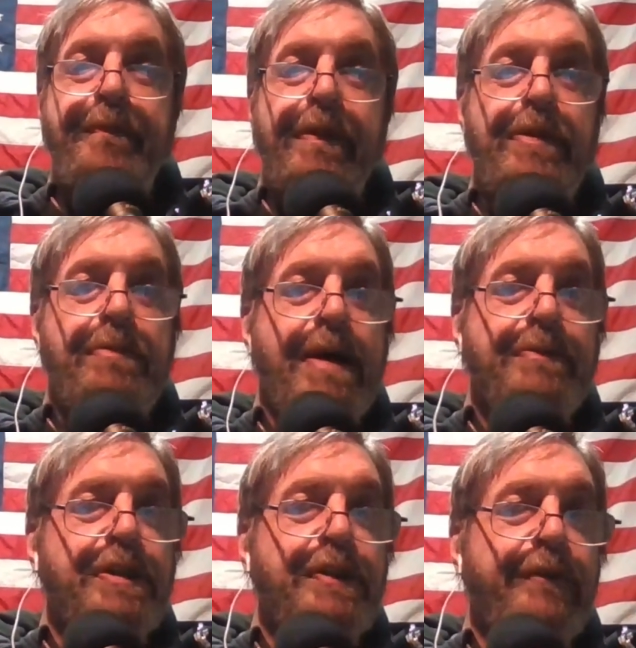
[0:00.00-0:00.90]

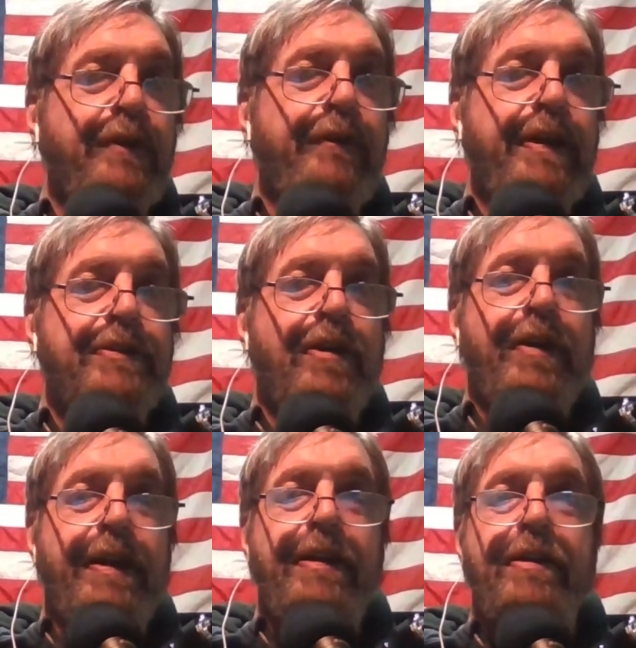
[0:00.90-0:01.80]
Sometimes just a few feet is all
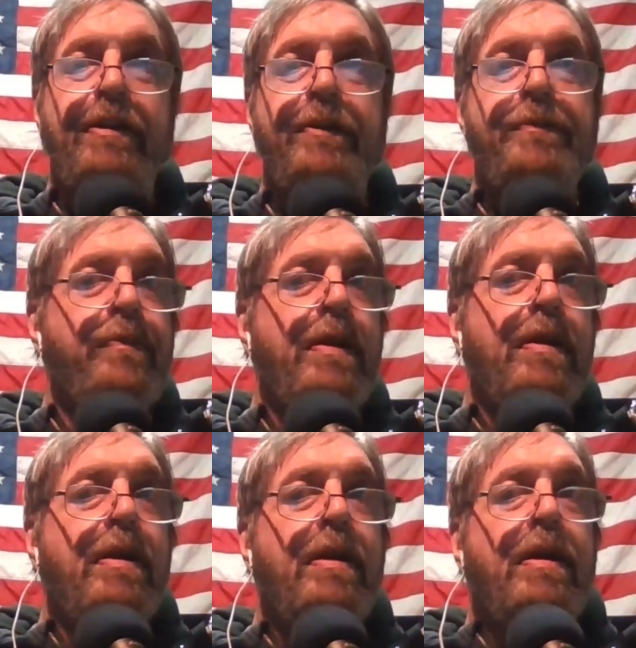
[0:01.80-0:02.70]
you need to do.
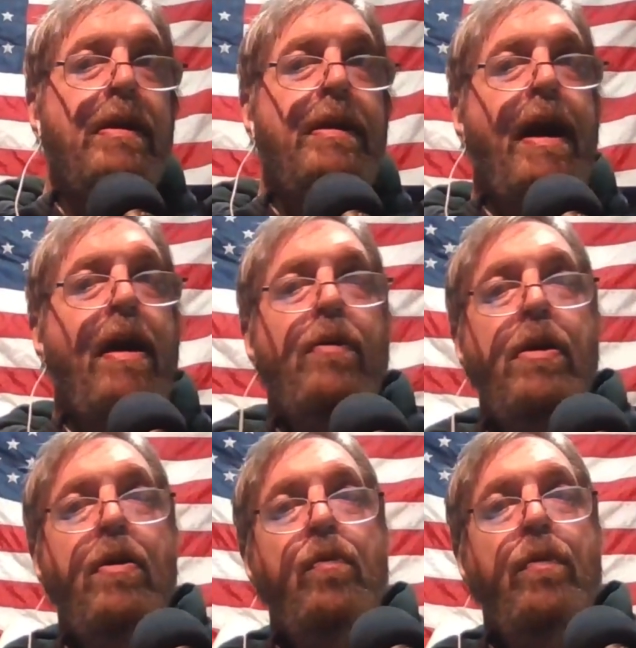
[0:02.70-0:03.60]
Now,
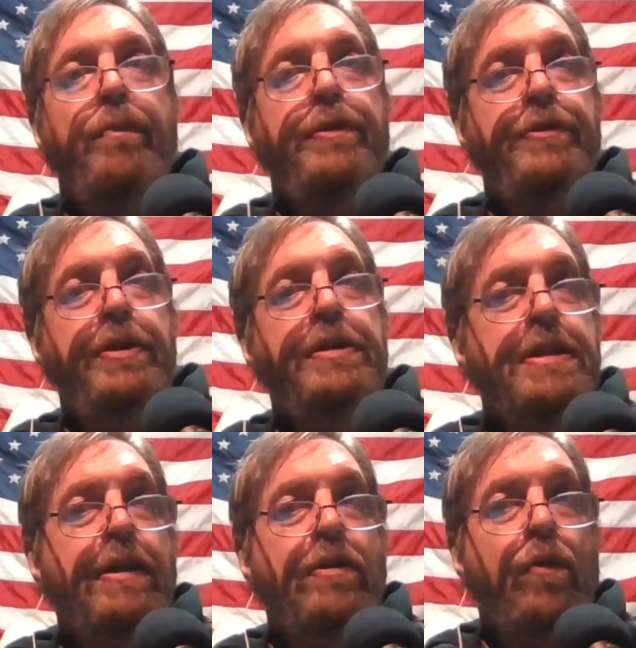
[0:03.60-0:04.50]

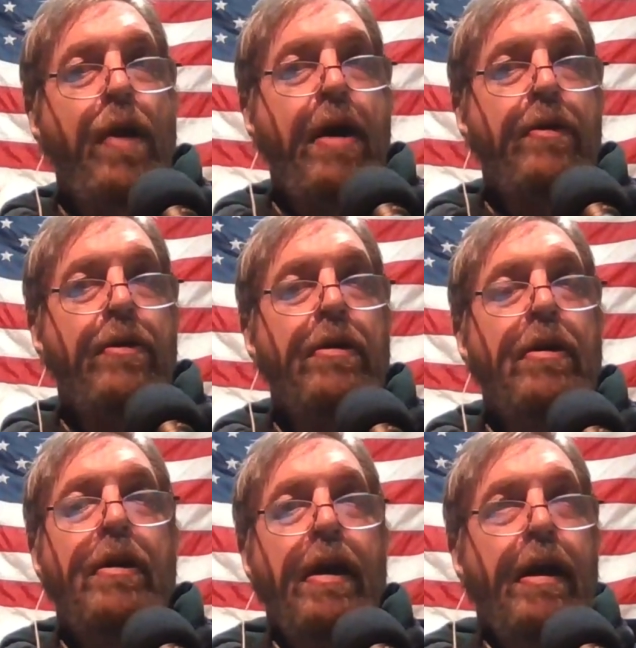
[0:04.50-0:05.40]
positioning your router
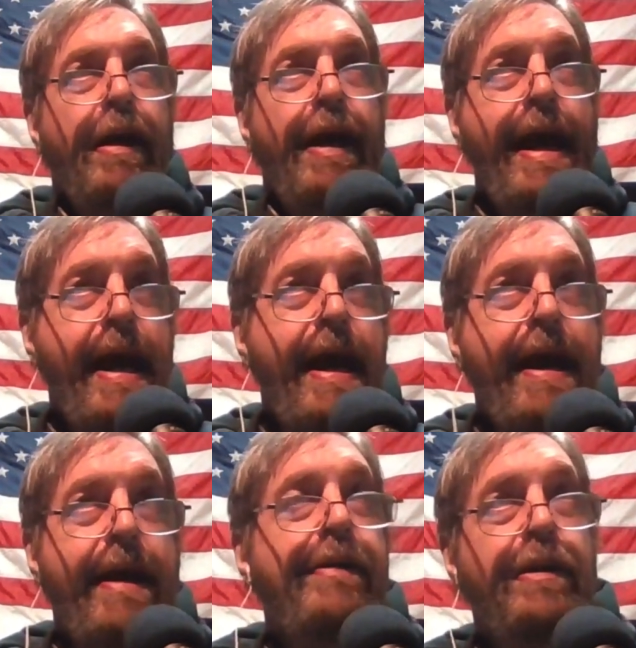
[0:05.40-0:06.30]

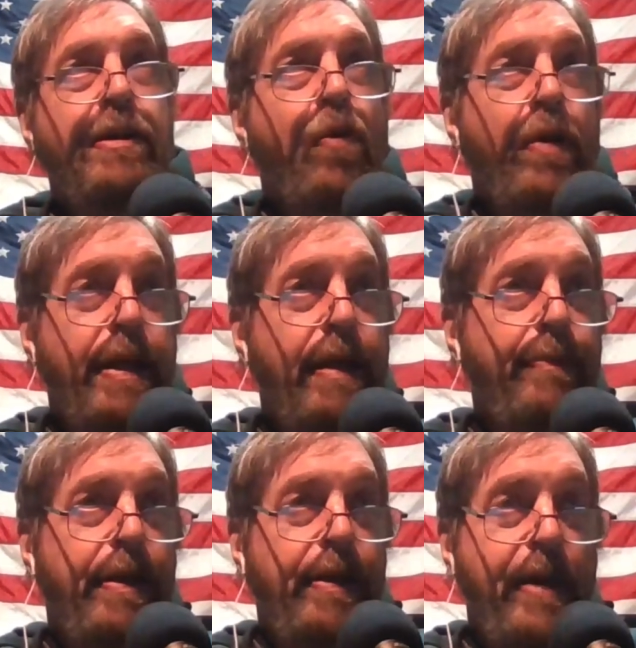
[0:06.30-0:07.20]
high, you want to keep
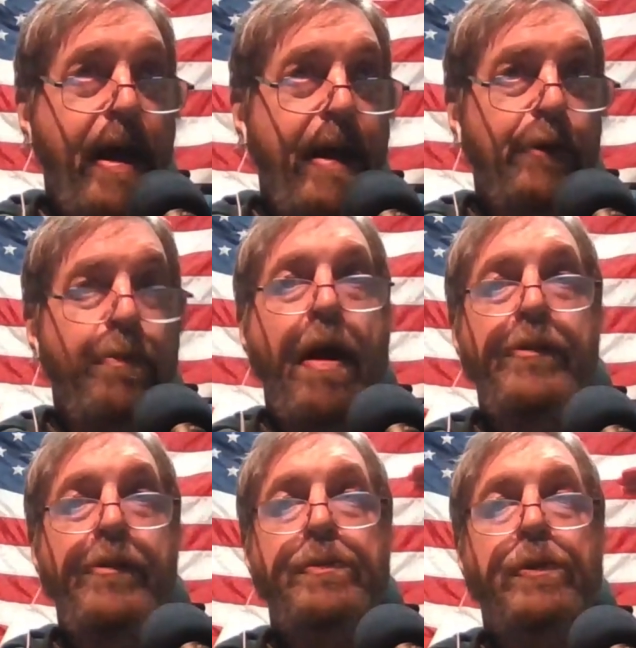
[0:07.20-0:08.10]
it as high as
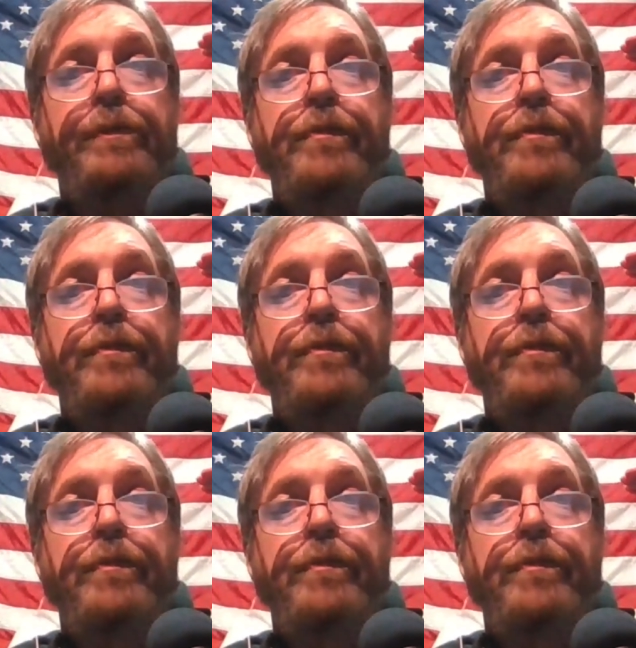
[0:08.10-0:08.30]
possible.